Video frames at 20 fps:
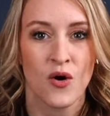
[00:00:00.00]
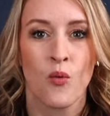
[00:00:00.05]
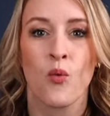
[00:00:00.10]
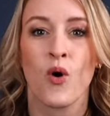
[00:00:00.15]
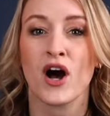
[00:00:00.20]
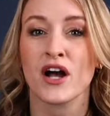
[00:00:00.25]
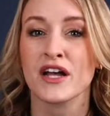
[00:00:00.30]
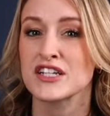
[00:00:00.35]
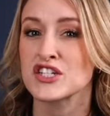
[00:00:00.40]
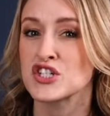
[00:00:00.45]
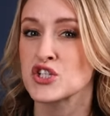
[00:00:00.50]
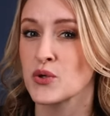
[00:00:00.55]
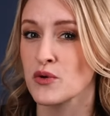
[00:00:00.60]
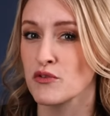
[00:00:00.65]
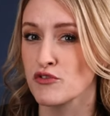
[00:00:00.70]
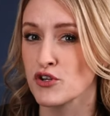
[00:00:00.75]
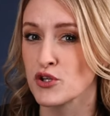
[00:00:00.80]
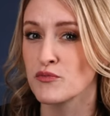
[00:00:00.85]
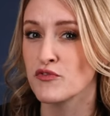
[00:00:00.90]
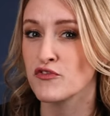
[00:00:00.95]
walk into a
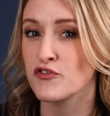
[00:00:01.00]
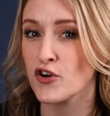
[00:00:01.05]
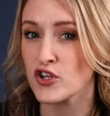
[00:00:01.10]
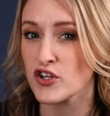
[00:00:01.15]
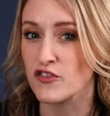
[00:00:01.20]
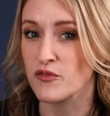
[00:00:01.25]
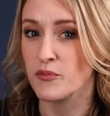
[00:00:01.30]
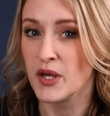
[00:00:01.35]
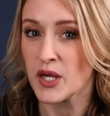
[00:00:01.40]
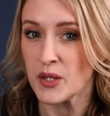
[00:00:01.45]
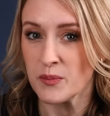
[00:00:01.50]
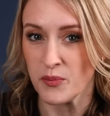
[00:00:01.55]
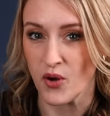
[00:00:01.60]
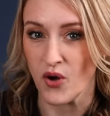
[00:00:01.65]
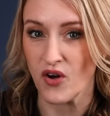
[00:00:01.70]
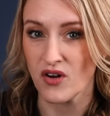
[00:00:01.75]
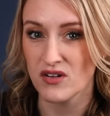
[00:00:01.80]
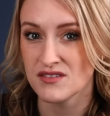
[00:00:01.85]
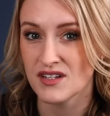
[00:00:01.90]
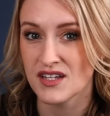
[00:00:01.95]
room full of
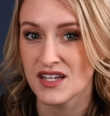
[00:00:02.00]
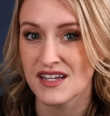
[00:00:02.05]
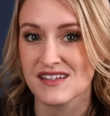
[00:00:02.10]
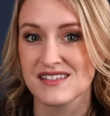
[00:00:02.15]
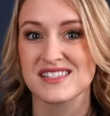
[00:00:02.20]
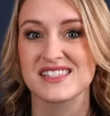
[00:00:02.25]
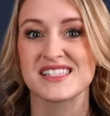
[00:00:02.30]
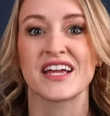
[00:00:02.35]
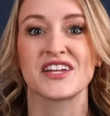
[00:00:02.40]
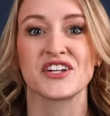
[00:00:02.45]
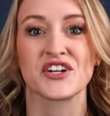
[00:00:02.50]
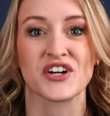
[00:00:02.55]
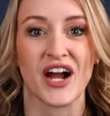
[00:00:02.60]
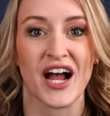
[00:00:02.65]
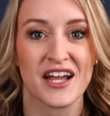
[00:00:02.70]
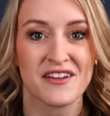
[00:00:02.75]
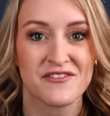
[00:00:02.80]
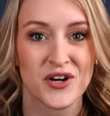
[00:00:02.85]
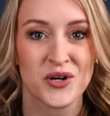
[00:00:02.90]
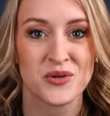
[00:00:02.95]
people, set your
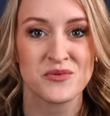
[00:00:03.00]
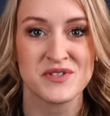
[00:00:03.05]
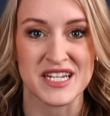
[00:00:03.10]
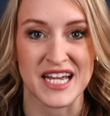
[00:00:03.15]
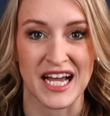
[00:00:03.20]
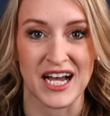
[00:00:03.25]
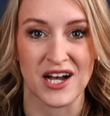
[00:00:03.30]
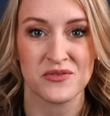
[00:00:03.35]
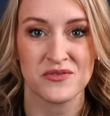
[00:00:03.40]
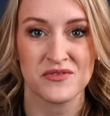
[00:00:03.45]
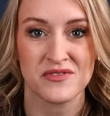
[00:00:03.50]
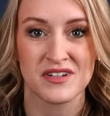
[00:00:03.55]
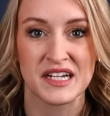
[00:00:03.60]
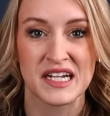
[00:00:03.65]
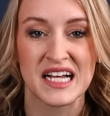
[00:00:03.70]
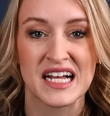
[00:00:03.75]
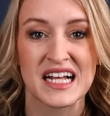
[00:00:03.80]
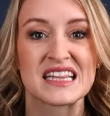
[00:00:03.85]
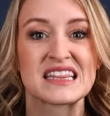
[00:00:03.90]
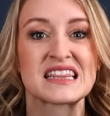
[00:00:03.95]
iPhone down,
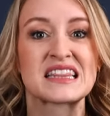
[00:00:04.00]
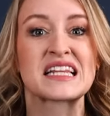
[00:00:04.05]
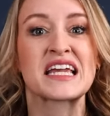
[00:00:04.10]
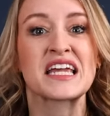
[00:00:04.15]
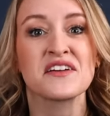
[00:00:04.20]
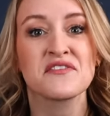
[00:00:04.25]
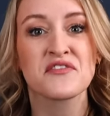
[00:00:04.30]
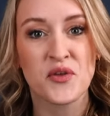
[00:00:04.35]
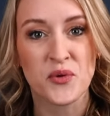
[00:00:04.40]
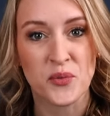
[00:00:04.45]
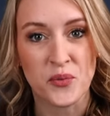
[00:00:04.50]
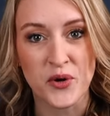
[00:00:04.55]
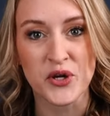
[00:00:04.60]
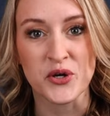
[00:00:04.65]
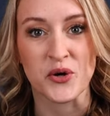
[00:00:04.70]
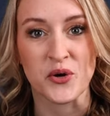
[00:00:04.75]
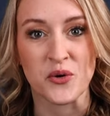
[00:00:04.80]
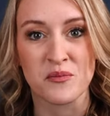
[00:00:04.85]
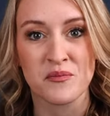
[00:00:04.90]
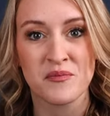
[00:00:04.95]
leave the
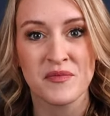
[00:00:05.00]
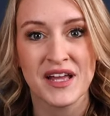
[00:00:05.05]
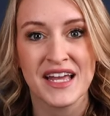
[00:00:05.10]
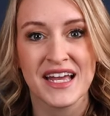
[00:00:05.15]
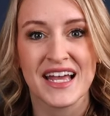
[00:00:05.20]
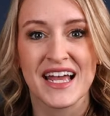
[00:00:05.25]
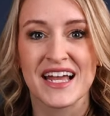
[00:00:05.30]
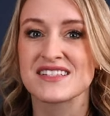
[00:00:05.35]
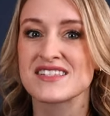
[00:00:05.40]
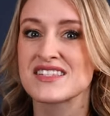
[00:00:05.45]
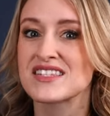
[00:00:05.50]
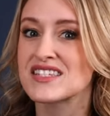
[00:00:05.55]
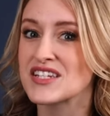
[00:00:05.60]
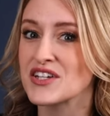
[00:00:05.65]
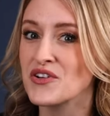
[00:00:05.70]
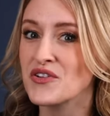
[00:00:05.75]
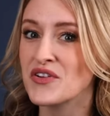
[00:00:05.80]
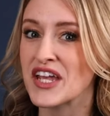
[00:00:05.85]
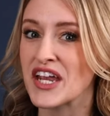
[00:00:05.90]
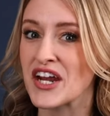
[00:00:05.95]
room, and
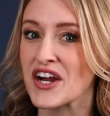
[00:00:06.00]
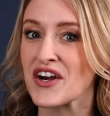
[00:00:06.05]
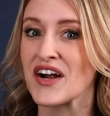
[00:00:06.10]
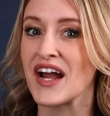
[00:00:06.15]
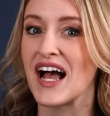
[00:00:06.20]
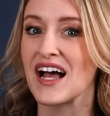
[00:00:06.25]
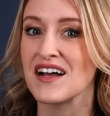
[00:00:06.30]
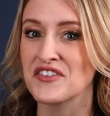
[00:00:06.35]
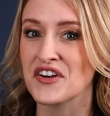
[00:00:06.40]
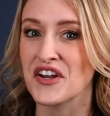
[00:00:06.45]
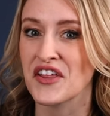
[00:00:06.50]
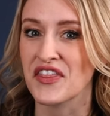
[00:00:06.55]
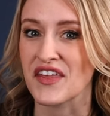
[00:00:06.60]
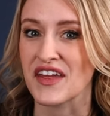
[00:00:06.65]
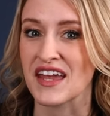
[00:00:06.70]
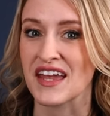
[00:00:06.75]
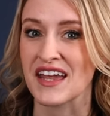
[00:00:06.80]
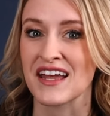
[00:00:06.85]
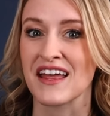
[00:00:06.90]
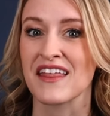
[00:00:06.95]
still hear
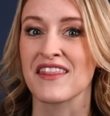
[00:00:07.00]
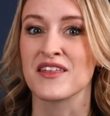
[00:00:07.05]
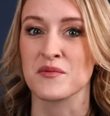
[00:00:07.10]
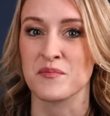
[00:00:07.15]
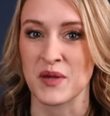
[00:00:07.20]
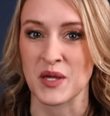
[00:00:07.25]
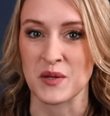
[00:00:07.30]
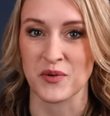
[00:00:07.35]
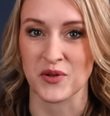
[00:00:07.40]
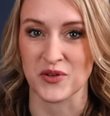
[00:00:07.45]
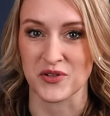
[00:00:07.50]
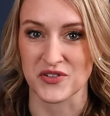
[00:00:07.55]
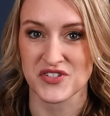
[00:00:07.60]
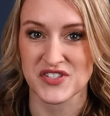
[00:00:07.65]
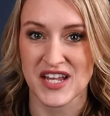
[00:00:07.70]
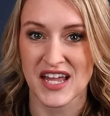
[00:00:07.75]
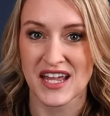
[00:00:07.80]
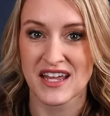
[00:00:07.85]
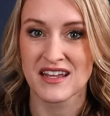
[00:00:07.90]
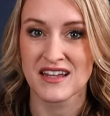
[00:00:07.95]
everything that people are
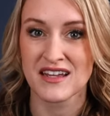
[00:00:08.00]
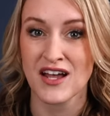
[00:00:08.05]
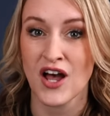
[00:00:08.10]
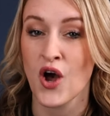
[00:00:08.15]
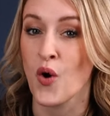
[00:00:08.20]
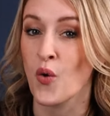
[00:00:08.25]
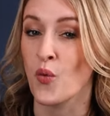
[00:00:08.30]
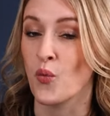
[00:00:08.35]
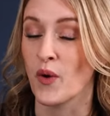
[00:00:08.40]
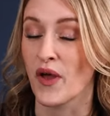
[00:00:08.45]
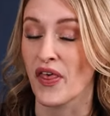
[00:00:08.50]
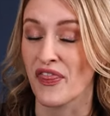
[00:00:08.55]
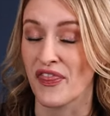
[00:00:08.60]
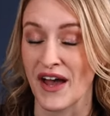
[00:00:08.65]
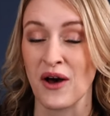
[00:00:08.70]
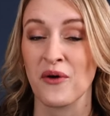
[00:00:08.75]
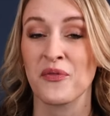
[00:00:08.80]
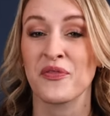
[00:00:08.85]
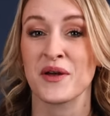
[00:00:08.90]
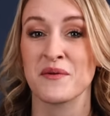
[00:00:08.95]
saying
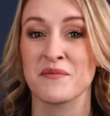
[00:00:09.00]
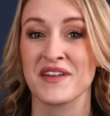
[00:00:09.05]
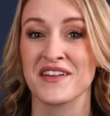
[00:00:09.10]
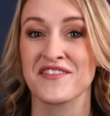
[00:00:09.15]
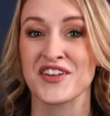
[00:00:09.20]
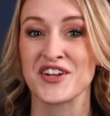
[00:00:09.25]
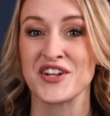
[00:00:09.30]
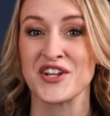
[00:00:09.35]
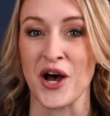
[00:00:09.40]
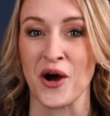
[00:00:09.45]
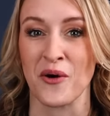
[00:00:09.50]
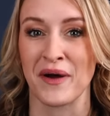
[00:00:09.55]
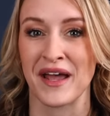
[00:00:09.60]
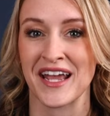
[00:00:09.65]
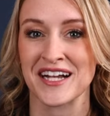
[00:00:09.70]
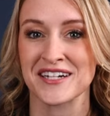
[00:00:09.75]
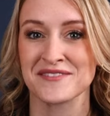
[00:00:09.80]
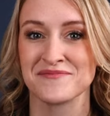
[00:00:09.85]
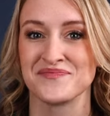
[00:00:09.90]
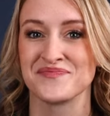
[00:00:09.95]
without them even
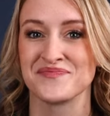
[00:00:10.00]
knowing,